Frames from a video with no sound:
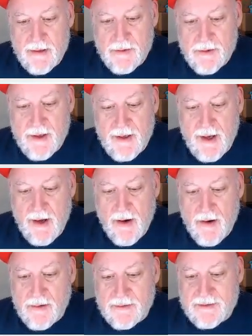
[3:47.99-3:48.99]
Looking at
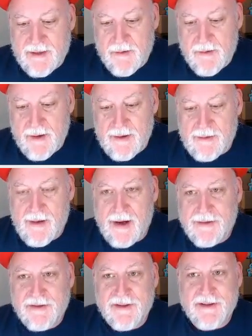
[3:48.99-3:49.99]
our centering,
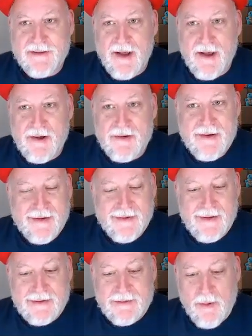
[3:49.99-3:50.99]
as you can tell,
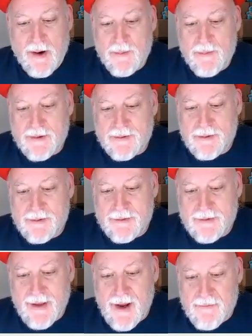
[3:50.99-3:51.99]
it's quite a bit to the
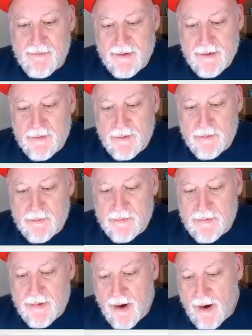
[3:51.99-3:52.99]
left. From
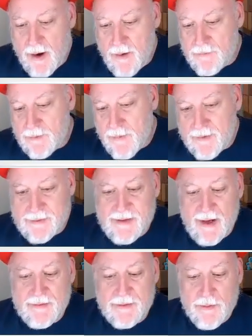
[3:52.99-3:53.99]
top to bottom, I think it's
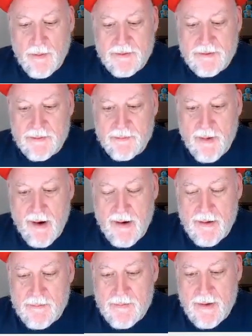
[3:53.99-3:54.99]
slightly towards the
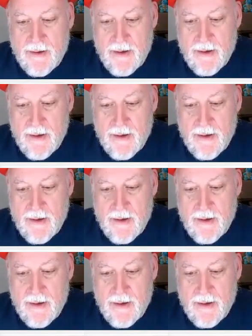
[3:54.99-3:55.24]
bottom.